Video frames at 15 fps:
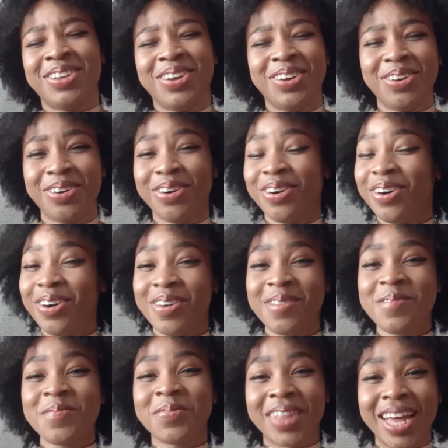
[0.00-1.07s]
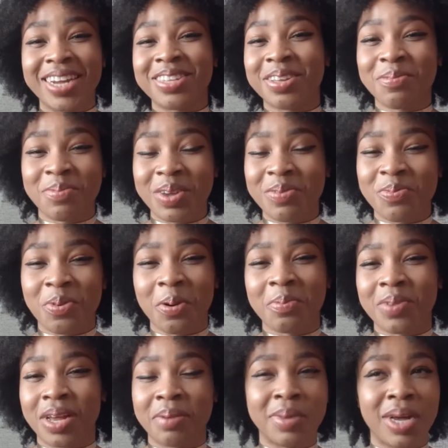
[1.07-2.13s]
So that is a big
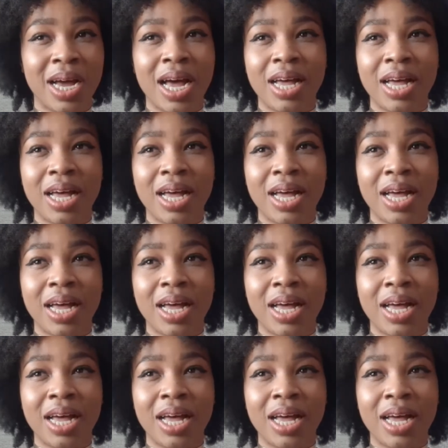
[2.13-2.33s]
problem.